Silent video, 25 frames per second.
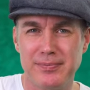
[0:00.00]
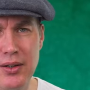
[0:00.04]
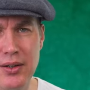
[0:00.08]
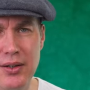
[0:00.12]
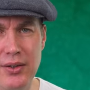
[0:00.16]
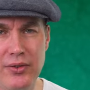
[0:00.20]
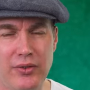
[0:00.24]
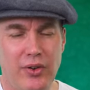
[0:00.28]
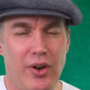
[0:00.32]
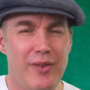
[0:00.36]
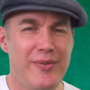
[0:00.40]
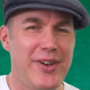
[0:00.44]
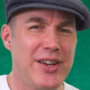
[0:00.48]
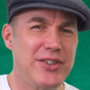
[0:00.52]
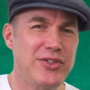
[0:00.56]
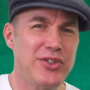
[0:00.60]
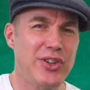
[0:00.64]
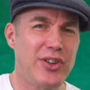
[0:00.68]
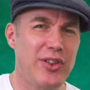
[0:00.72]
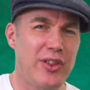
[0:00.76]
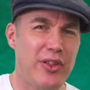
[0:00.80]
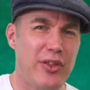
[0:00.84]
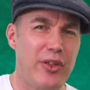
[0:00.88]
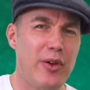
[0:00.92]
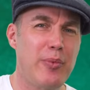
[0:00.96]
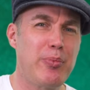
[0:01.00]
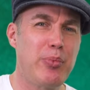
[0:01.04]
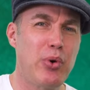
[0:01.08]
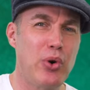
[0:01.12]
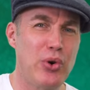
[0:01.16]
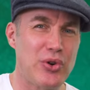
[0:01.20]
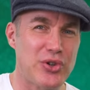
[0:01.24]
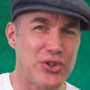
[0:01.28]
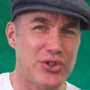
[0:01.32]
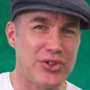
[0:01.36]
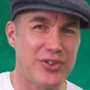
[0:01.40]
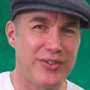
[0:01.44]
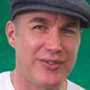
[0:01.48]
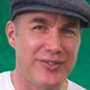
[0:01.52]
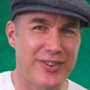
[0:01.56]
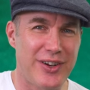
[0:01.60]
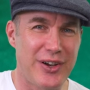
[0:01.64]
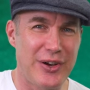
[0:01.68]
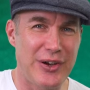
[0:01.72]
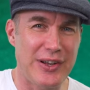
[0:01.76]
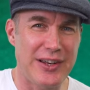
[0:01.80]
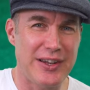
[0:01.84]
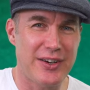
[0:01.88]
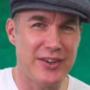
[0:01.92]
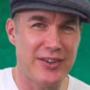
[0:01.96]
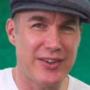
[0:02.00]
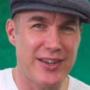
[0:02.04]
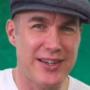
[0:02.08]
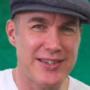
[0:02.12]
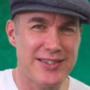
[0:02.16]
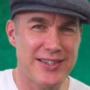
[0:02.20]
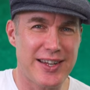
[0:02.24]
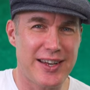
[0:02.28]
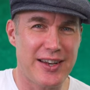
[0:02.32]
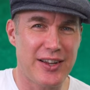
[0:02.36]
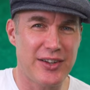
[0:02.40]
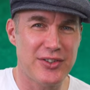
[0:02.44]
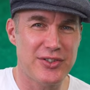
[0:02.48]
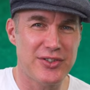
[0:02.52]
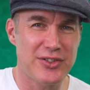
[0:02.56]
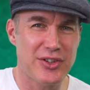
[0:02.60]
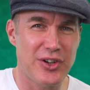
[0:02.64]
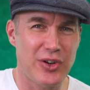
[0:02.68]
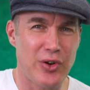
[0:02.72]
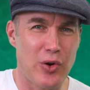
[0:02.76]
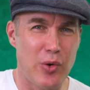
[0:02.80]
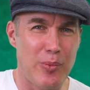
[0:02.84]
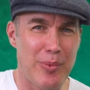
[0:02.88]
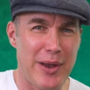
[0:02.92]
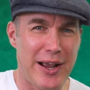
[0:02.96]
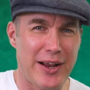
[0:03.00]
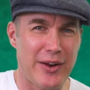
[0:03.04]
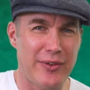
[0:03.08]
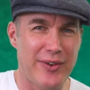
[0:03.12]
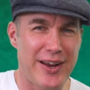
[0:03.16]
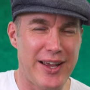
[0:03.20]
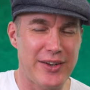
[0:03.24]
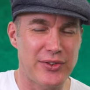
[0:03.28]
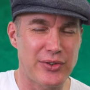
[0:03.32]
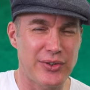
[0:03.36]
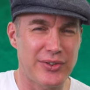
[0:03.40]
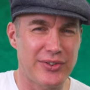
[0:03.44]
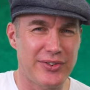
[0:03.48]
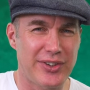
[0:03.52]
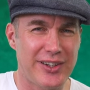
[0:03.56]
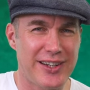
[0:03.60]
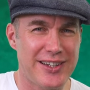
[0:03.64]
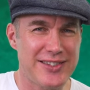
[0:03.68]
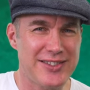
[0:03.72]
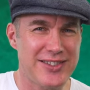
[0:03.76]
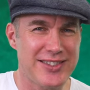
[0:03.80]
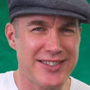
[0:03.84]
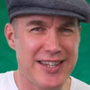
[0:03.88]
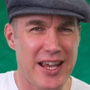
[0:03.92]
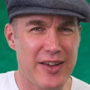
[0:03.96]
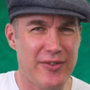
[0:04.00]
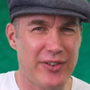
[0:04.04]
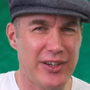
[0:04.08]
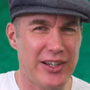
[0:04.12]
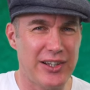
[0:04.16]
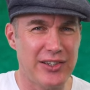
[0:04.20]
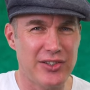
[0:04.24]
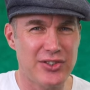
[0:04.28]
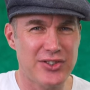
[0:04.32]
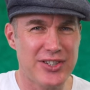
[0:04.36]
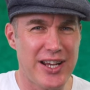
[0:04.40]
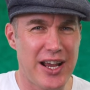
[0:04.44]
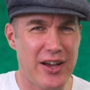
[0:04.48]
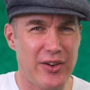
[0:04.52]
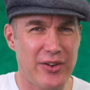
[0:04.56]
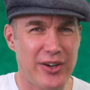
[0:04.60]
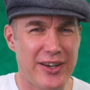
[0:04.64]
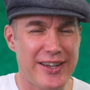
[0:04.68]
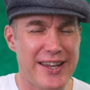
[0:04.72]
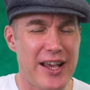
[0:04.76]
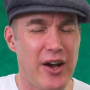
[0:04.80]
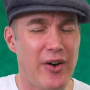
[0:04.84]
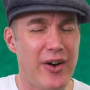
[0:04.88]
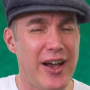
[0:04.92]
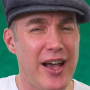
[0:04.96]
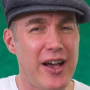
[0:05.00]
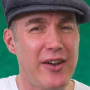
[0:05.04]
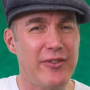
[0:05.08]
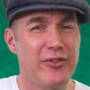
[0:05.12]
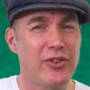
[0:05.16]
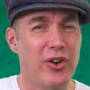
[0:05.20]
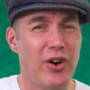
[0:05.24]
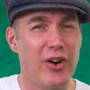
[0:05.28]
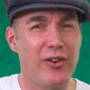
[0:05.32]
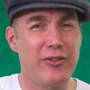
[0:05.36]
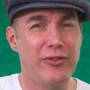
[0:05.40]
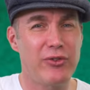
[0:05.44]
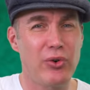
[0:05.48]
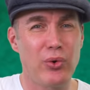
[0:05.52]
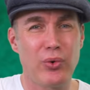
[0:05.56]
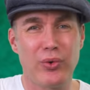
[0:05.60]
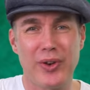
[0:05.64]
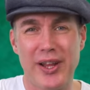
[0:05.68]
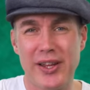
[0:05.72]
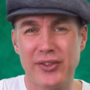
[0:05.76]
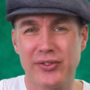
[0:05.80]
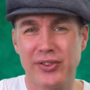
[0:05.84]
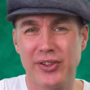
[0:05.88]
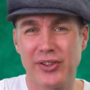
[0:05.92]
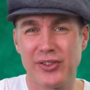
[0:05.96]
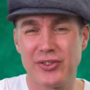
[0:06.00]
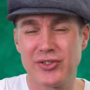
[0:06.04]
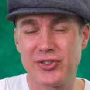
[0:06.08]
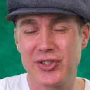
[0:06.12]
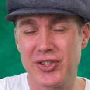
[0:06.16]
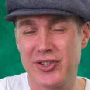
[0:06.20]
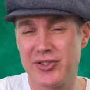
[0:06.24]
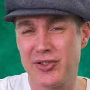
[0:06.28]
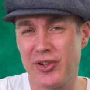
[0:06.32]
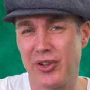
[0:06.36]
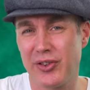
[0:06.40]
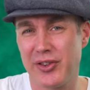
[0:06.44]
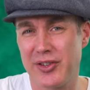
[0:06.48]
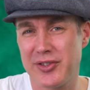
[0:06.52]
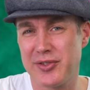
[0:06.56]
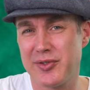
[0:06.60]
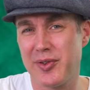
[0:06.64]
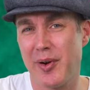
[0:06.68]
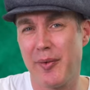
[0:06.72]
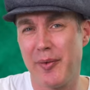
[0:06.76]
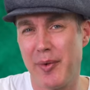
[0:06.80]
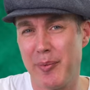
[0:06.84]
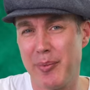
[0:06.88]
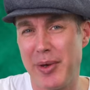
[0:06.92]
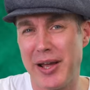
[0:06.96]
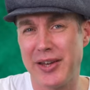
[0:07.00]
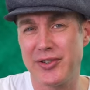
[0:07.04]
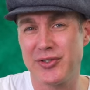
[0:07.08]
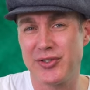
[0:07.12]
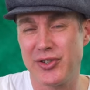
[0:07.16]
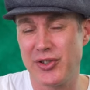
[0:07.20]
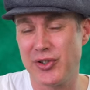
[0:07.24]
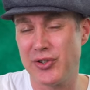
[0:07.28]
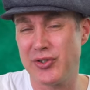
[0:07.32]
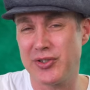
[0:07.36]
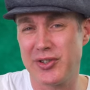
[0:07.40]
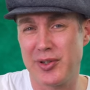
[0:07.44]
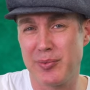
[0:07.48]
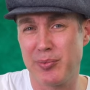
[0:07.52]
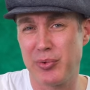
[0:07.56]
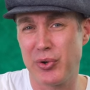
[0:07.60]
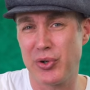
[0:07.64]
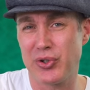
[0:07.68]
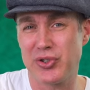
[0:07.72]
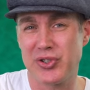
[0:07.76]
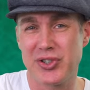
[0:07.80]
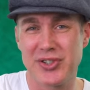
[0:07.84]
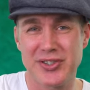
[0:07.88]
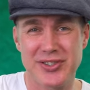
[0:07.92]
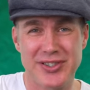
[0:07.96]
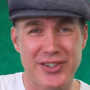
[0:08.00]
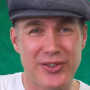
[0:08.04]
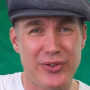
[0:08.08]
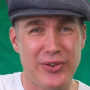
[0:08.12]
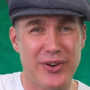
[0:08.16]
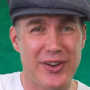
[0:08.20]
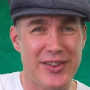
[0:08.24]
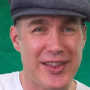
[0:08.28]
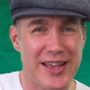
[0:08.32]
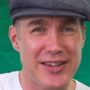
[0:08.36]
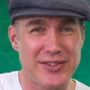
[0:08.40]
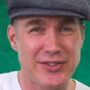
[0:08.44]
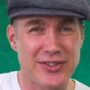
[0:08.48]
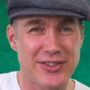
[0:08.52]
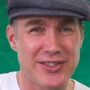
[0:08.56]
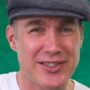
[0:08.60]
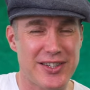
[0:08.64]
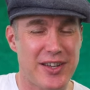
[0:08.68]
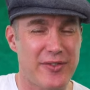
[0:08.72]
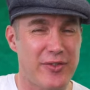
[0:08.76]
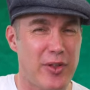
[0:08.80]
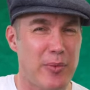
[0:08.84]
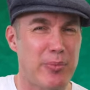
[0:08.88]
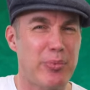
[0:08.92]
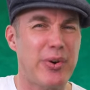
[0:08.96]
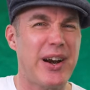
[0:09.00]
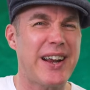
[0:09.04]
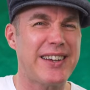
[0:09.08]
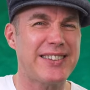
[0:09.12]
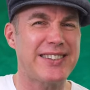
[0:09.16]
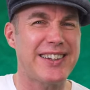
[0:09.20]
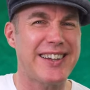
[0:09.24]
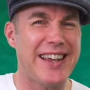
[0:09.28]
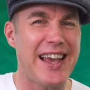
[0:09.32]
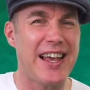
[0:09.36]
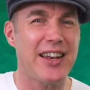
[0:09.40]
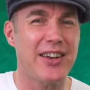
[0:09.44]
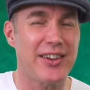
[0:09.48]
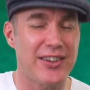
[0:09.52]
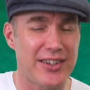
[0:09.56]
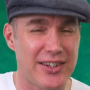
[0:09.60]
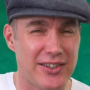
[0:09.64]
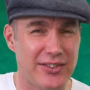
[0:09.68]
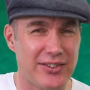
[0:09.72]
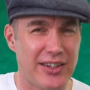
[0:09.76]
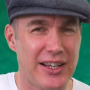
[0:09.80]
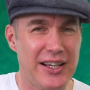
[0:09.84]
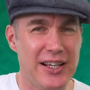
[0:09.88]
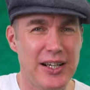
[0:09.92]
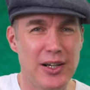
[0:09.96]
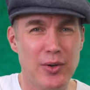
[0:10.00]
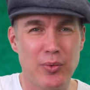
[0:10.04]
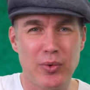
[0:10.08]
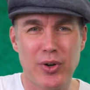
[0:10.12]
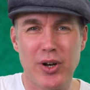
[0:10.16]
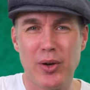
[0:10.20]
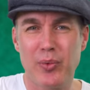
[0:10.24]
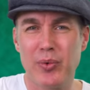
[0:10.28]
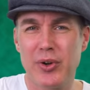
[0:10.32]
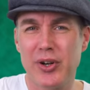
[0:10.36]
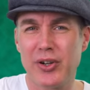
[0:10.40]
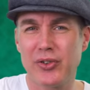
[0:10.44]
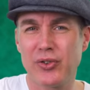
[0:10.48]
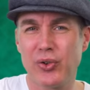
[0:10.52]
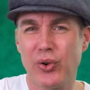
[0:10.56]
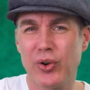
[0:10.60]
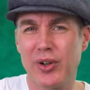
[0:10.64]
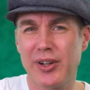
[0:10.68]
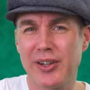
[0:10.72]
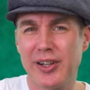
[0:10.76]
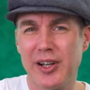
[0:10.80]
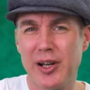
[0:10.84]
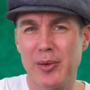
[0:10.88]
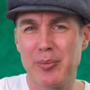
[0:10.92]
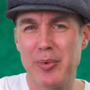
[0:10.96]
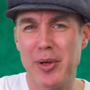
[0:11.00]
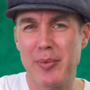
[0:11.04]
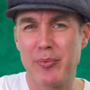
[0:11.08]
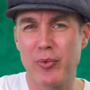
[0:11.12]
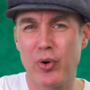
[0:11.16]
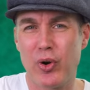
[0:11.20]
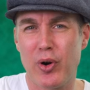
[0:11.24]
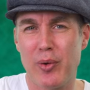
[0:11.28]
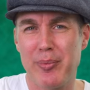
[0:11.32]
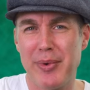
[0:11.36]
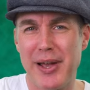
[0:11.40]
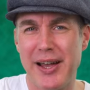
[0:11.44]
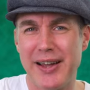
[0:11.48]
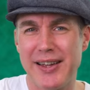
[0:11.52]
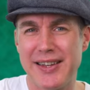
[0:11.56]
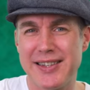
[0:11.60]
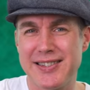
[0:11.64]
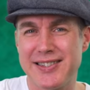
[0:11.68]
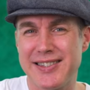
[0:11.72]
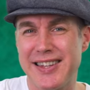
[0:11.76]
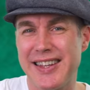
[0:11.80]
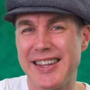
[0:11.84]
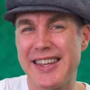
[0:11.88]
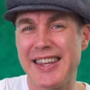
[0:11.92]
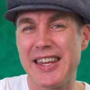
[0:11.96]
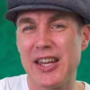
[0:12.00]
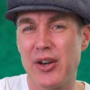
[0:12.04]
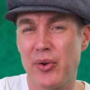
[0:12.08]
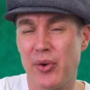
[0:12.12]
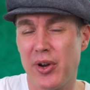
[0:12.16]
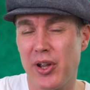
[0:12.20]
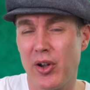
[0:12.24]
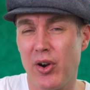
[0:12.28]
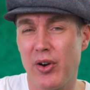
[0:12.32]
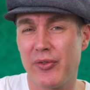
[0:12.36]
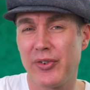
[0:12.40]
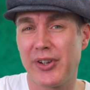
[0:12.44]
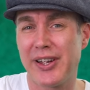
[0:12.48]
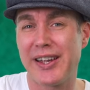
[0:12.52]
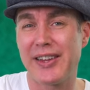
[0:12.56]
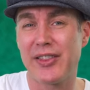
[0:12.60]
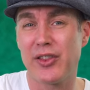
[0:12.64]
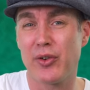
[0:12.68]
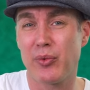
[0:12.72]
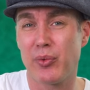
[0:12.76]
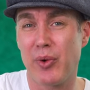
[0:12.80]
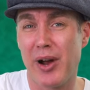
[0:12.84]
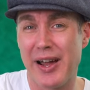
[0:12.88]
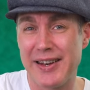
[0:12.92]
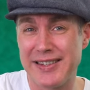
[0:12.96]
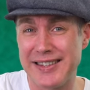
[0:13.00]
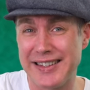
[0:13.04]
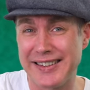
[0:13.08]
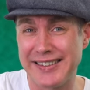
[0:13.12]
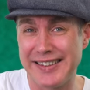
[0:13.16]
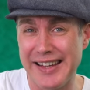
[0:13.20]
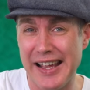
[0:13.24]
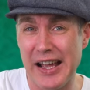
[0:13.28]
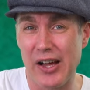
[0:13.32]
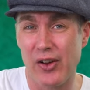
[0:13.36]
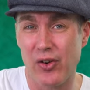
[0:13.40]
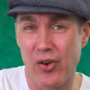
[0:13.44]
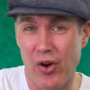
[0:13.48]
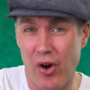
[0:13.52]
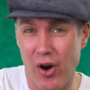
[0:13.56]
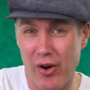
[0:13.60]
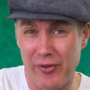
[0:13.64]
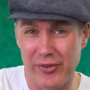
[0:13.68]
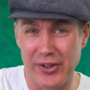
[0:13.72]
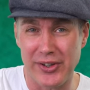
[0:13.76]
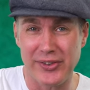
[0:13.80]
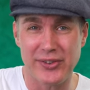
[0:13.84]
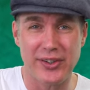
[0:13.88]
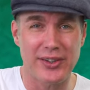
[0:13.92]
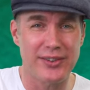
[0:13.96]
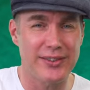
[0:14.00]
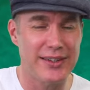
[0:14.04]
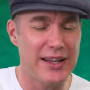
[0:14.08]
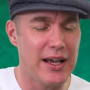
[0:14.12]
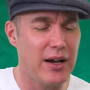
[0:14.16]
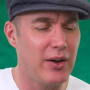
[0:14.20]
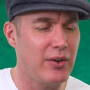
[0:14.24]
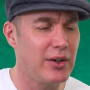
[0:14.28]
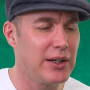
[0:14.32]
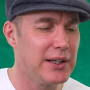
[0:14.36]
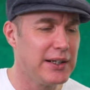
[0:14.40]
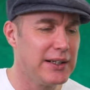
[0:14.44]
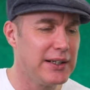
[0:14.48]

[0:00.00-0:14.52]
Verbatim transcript: so i mentioned the push earlier and i said i'd circle back around to it so let's just have a little chat on it now i have got a full lesson just on the strumming patterns that use the pushes and all of that sort of stuff the practicalities what i want to talk a little bit more about is the hearing of it and the writing down of it now